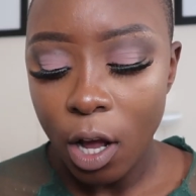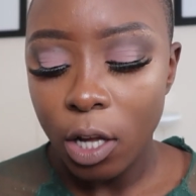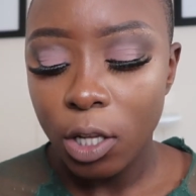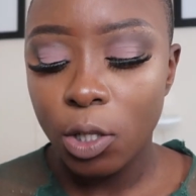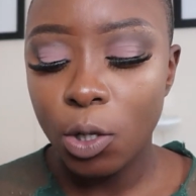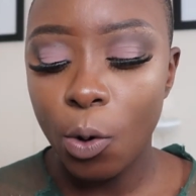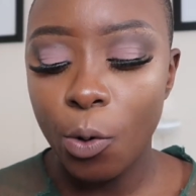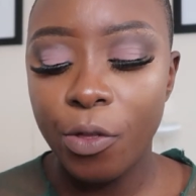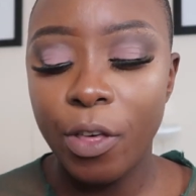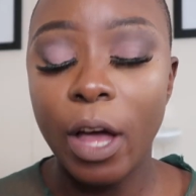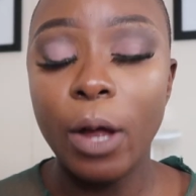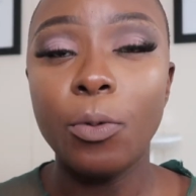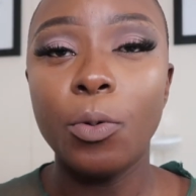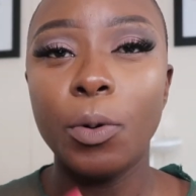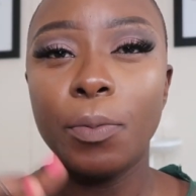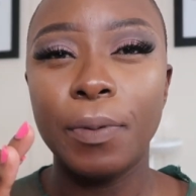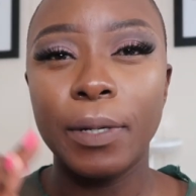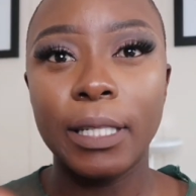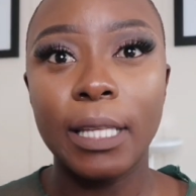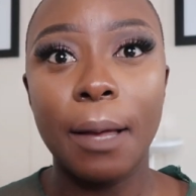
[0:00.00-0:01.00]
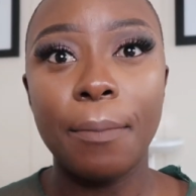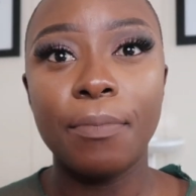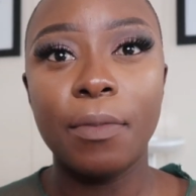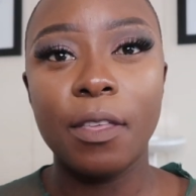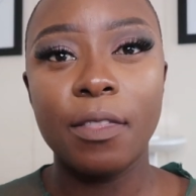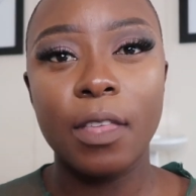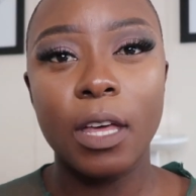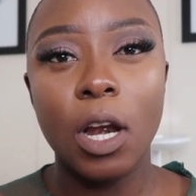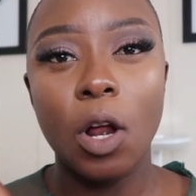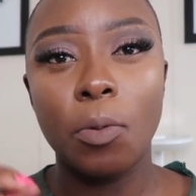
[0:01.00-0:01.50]
So that would be
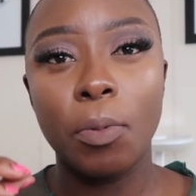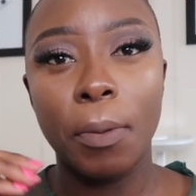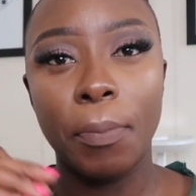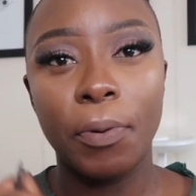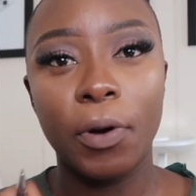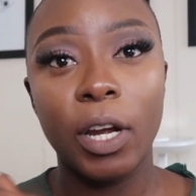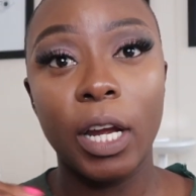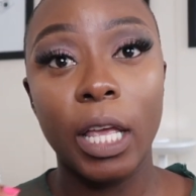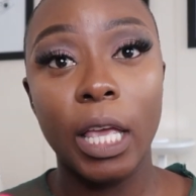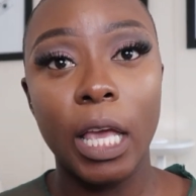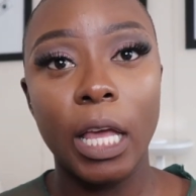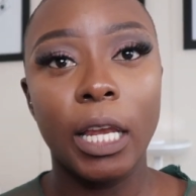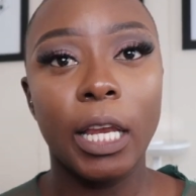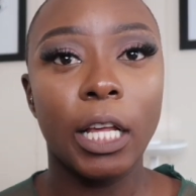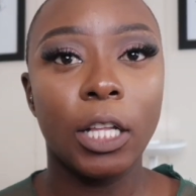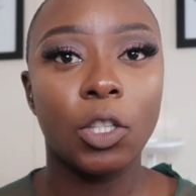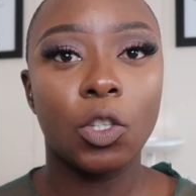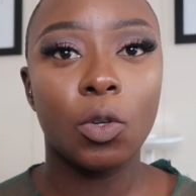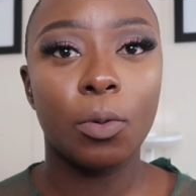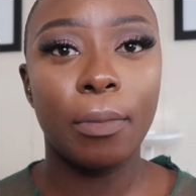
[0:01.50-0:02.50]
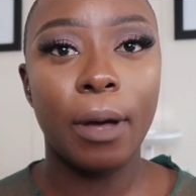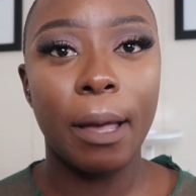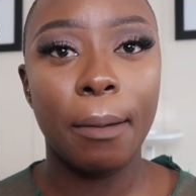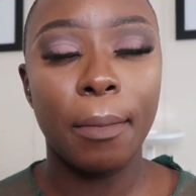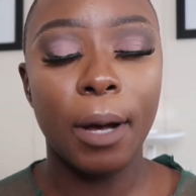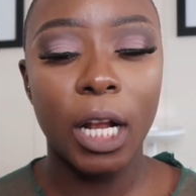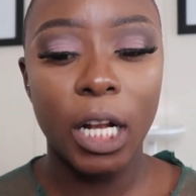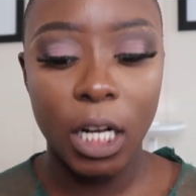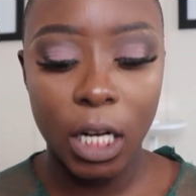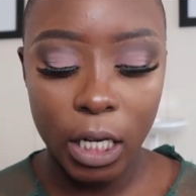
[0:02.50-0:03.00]
something that I'll be putting into my
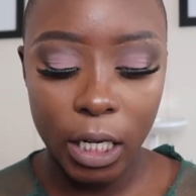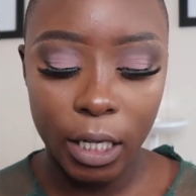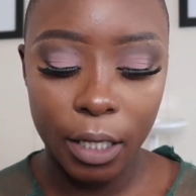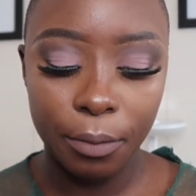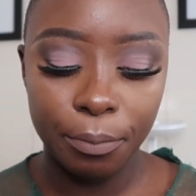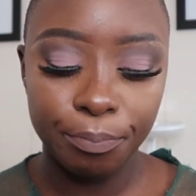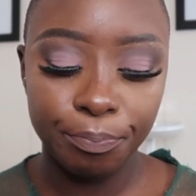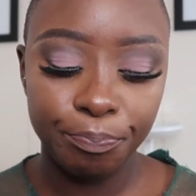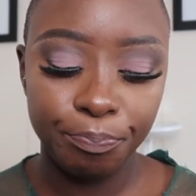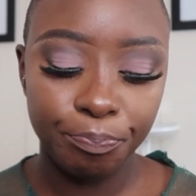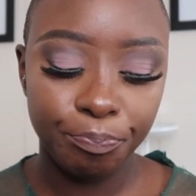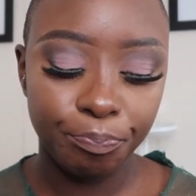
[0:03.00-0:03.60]
monthly